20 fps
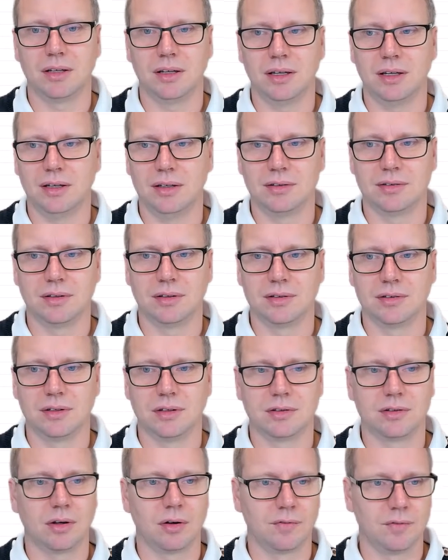easiest
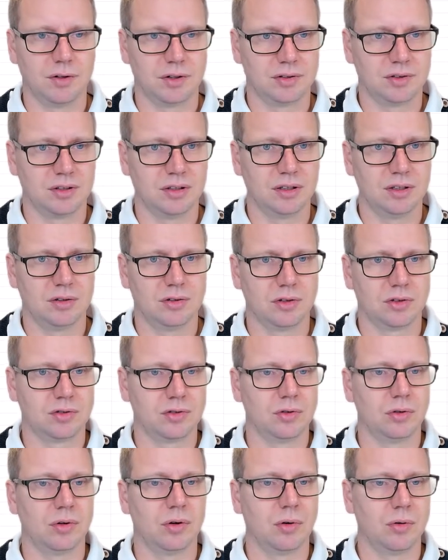is obviously just
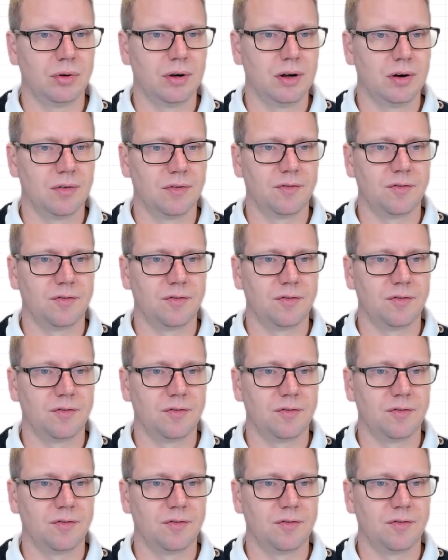to go here,